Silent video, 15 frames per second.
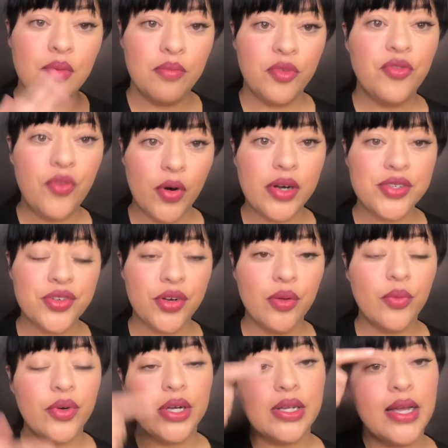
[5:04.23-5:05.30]
before I started
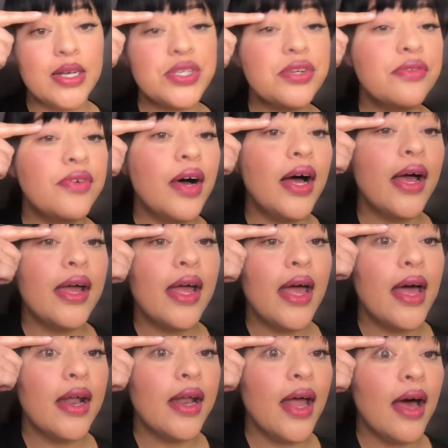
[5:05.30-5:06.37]
wearing Lashify,
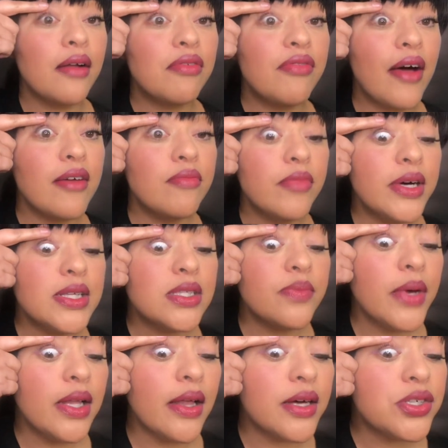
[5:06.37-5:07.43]
and at 5 months
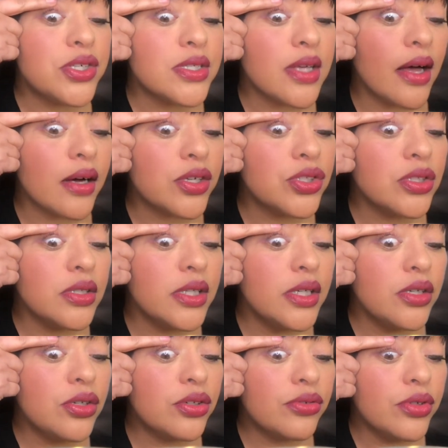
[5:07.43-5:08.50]
my lashes
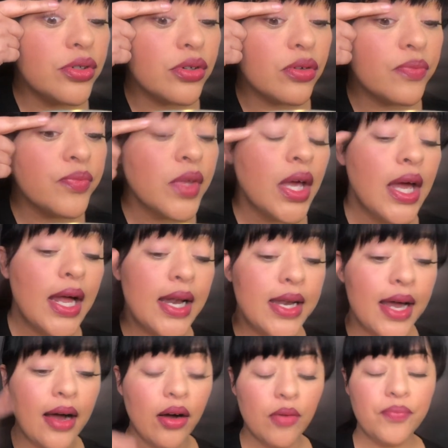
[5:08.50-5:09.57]
actually grew.
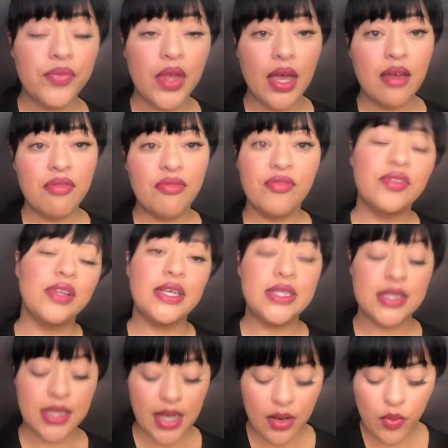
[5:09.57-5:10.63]
Now, if
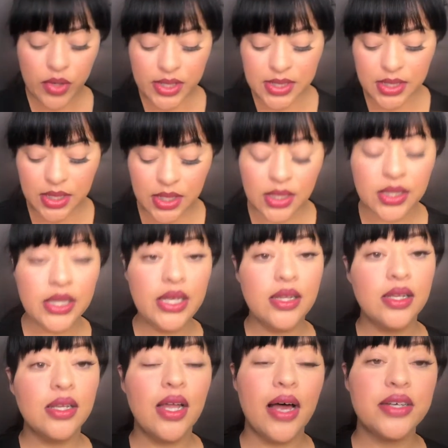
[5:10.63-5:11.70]
let's say I wanted to clean
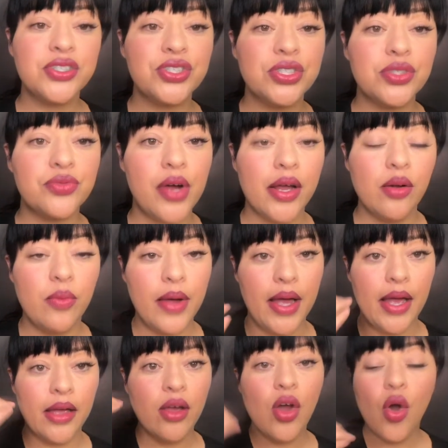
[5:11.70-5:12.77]
the lashes right
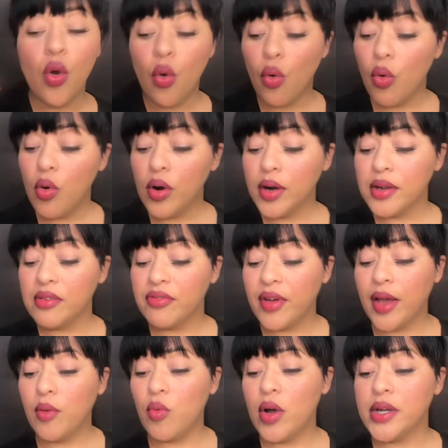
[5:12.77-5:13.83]
away, or if
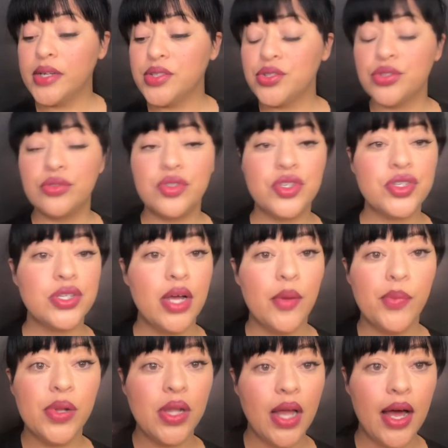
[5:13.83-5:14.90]
I wanted to just
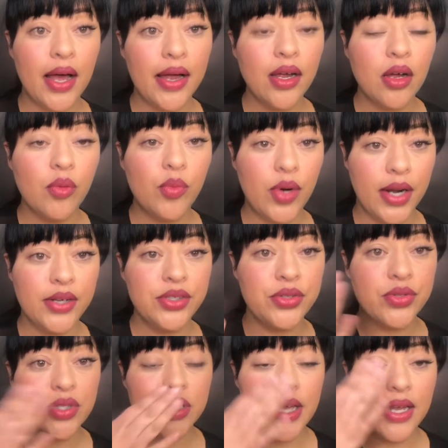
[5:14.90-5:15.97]
apply a brand
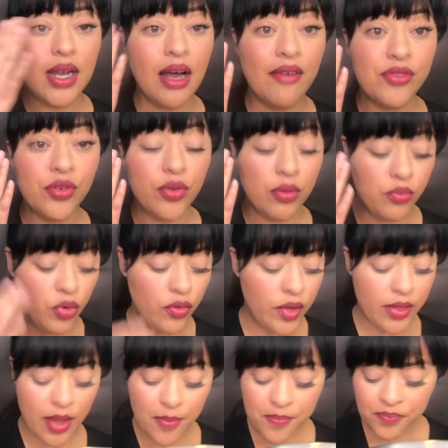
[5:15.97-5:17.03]
new set after
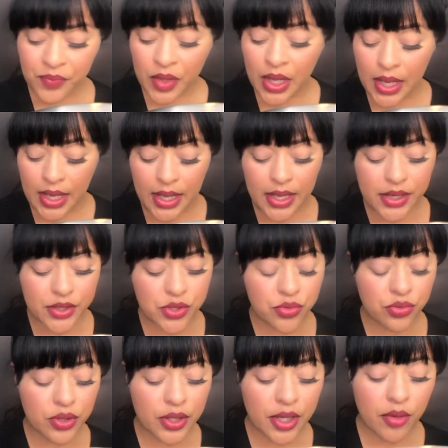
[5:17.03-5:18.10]
removing them, it is
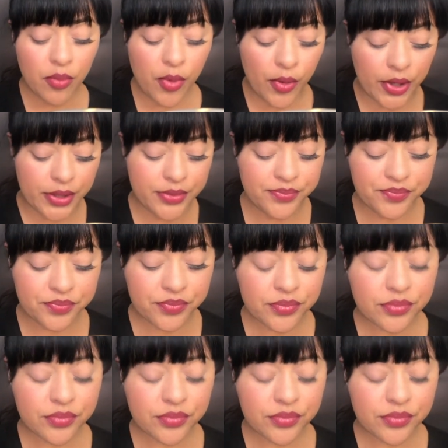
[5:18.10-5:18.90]
really important